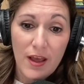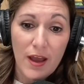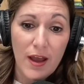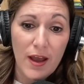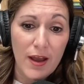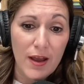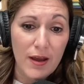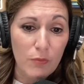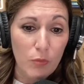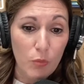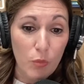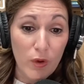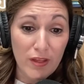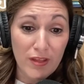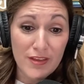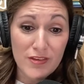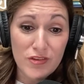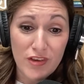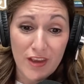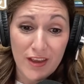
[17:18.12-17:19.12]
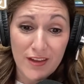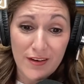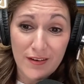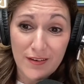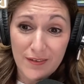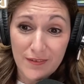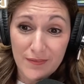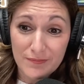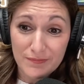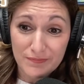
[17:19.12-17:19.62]
They're the street
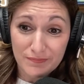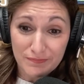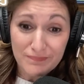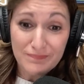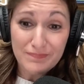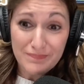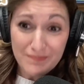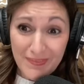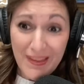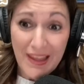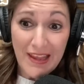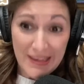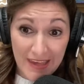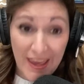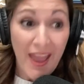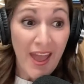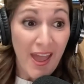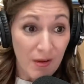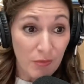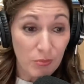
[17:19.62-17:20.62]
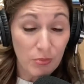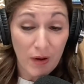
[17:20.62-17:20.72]
corner. They're the street corner